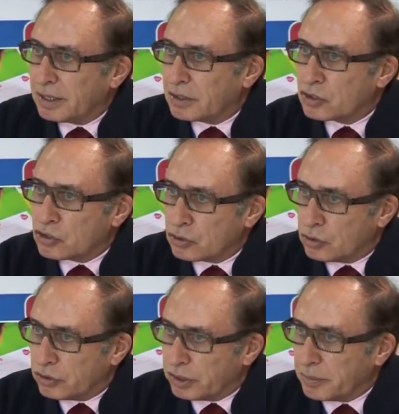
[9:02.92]

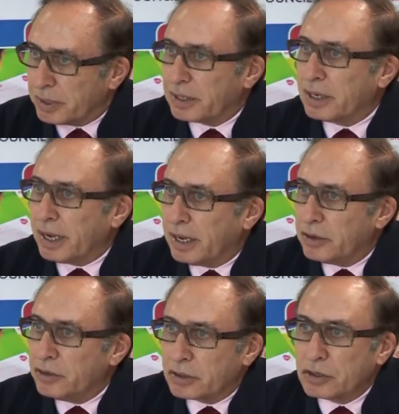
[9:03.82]
story about how
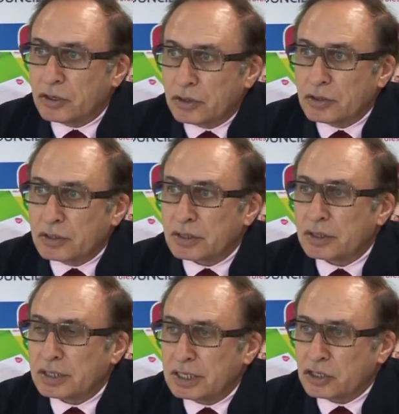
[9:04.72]
you can use
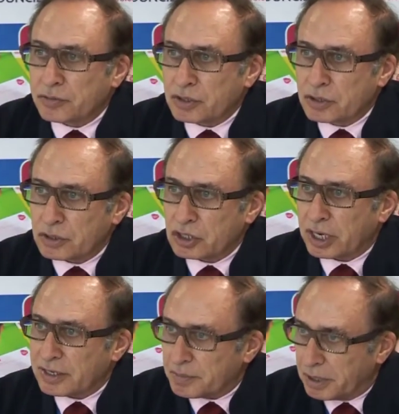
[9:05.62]
teacher research
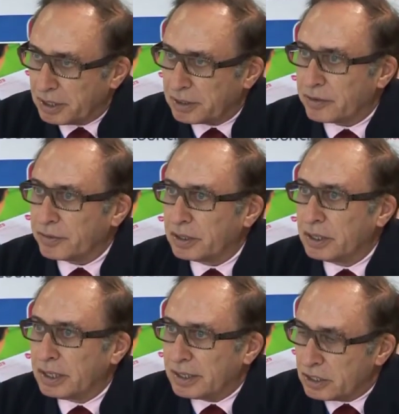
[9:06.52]
as part of a
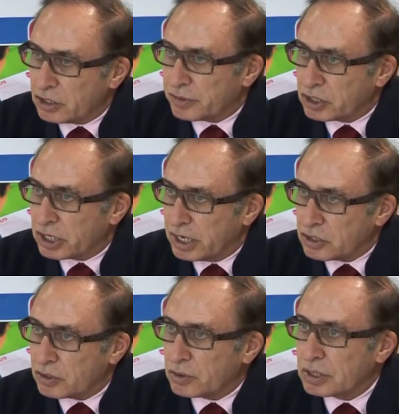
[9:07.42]
teacher
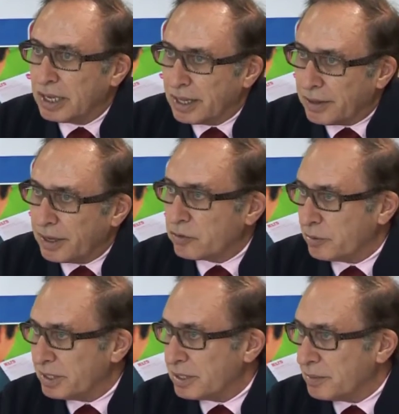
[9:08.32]
education course, that would
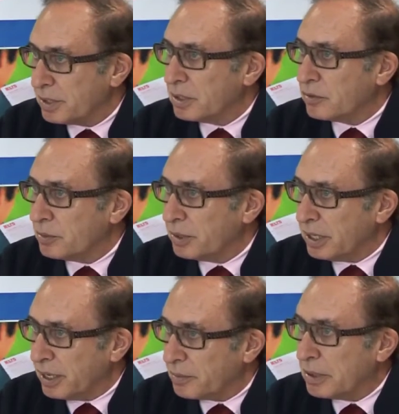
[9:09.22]
be something that
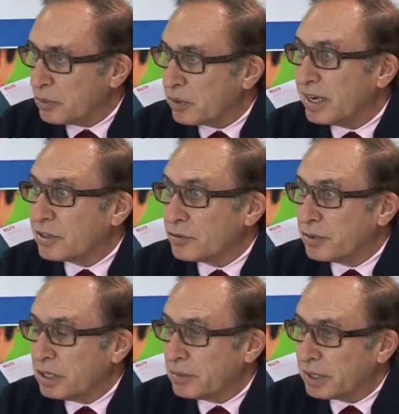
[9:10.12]
other people would like to
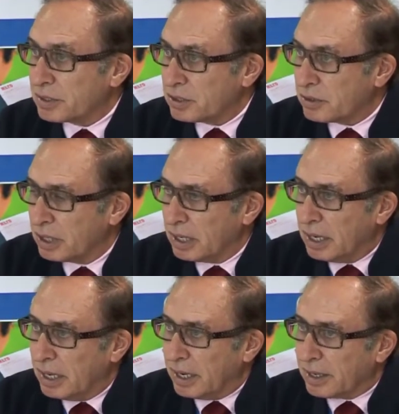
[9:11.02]
read about. So
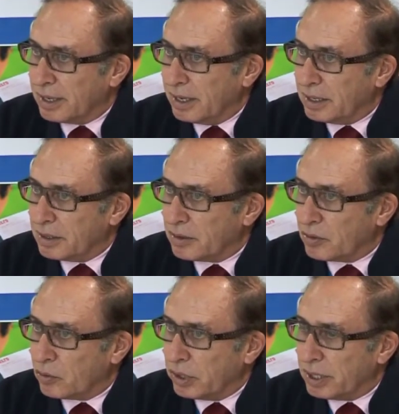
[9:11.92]
again,
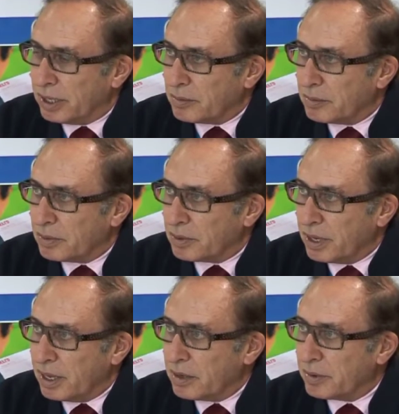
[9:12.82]
when I'm
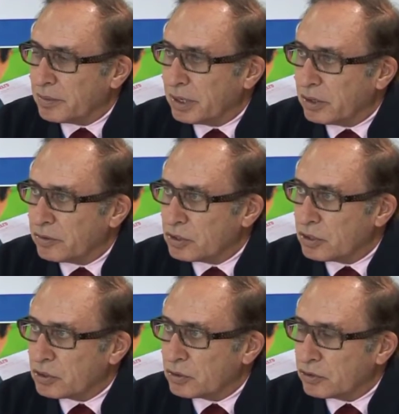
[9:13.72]
thinking about my own
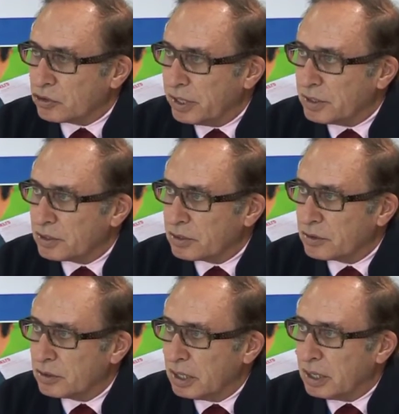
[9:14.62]
research or trying
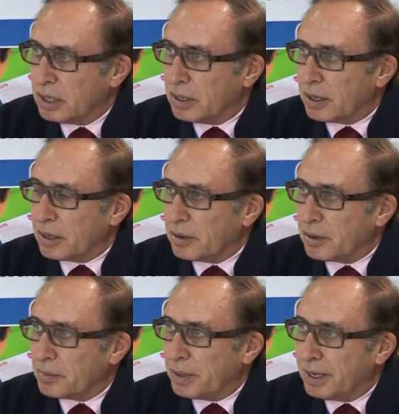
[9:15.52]
to
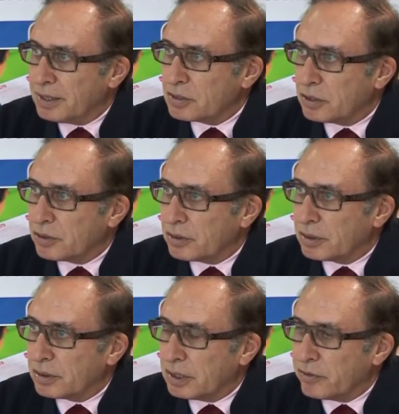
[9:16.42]
pass on
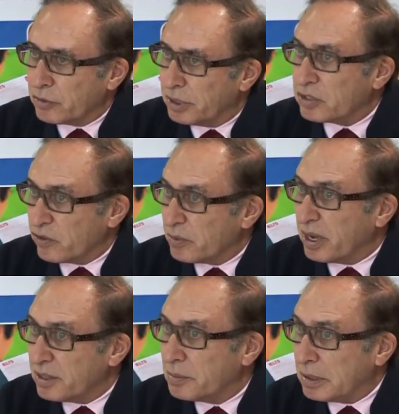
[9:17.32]
information from
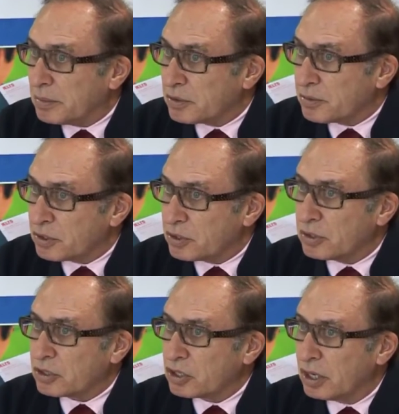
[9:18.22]
other people's
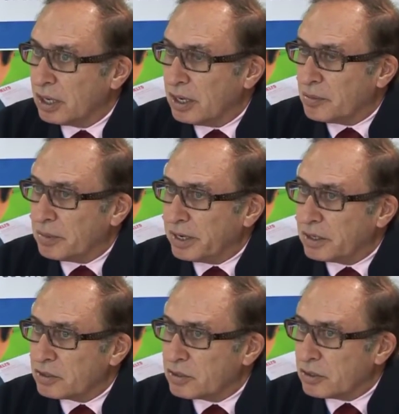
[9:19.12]
research, my
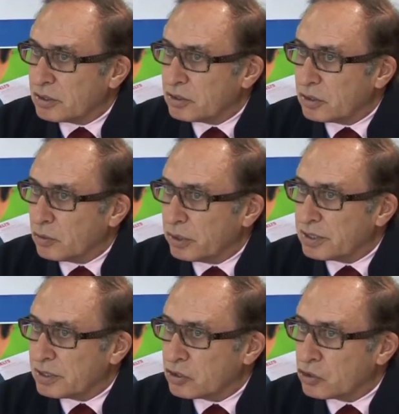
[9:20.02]
concern is, what
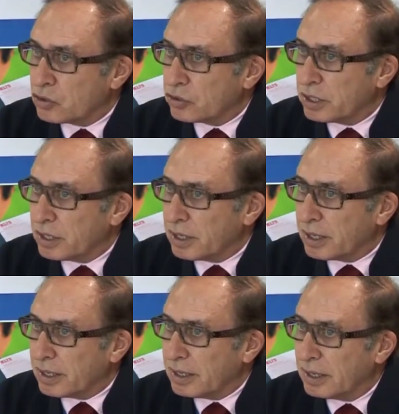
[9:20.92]
is the story
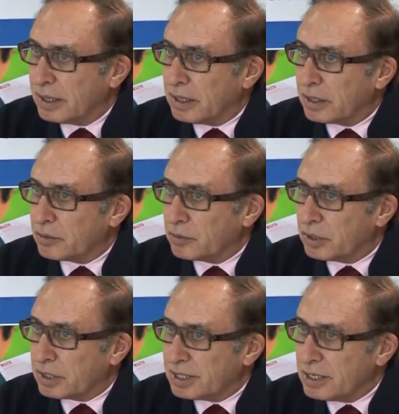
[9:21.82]
there
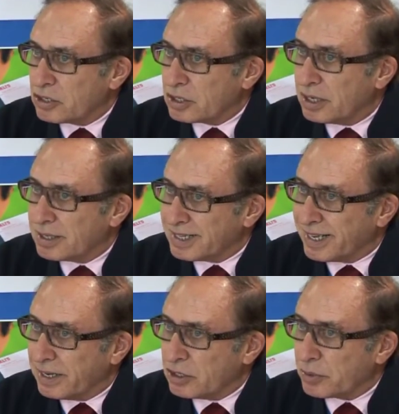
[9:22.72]
that teachers can
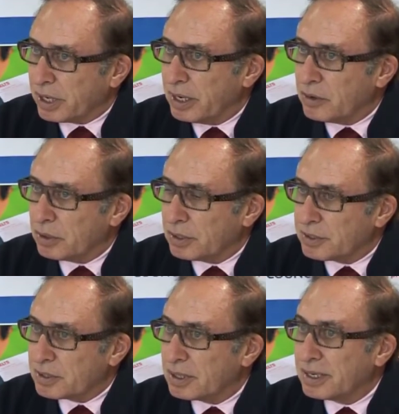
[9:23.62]
engage with? How will
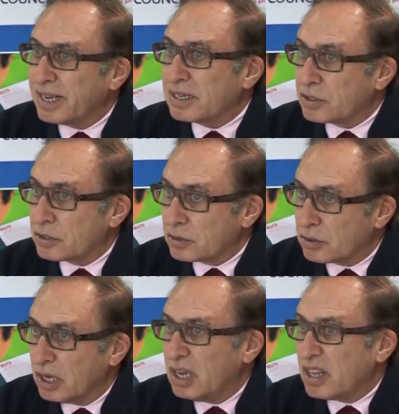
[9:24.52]
this connect to
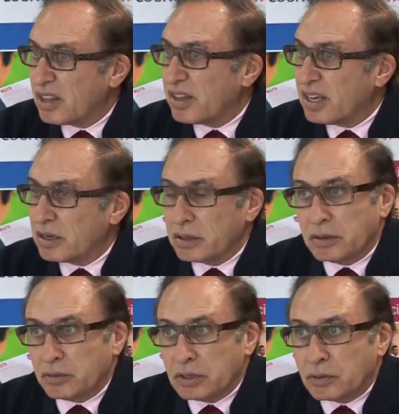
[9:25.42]

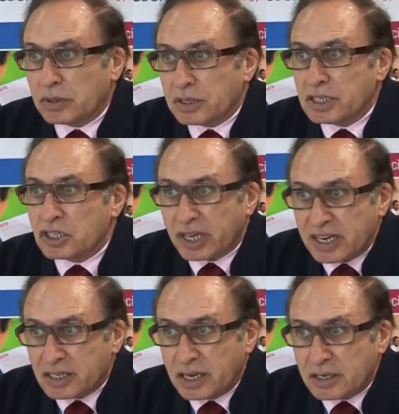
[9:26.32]
what the teacher
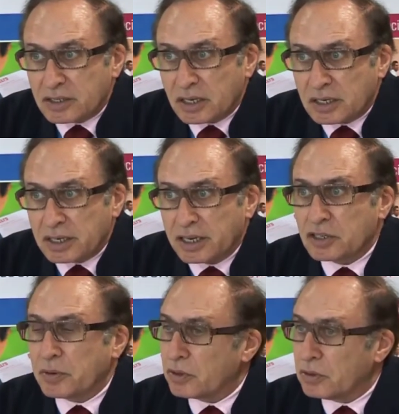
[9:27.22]
educators can engage
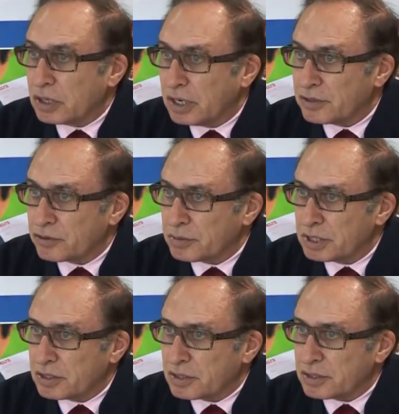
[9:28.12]
with, or classroom
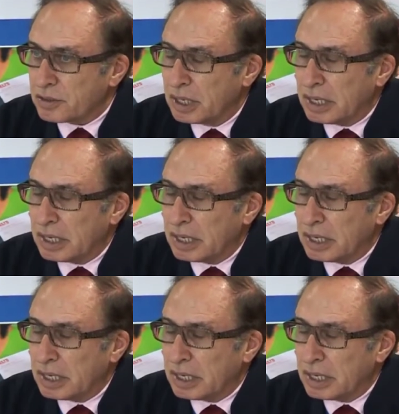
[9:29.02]
teachers? So